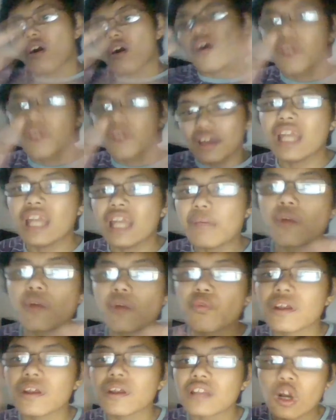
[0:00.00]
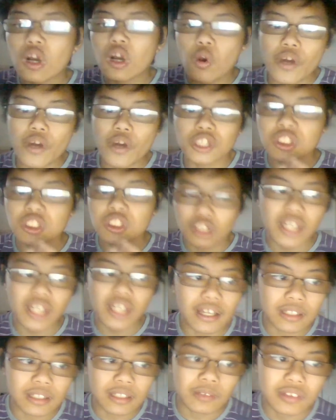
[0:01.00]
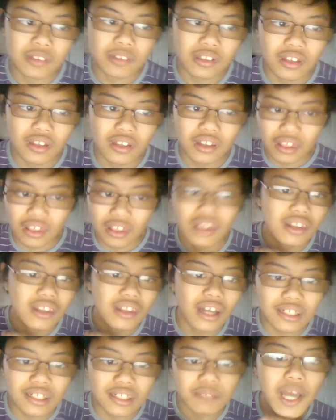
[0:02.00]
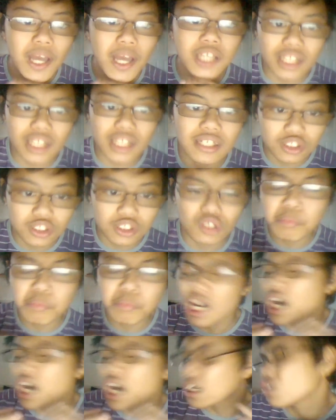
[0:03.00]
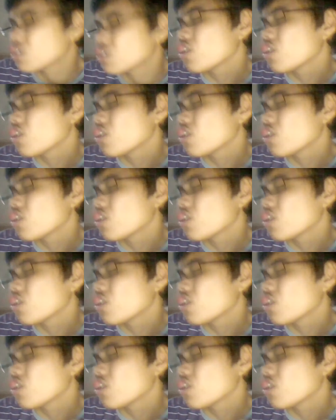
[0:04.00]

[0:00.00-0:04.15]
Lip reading: Okay, let me read that question again. That didn't make sense to me at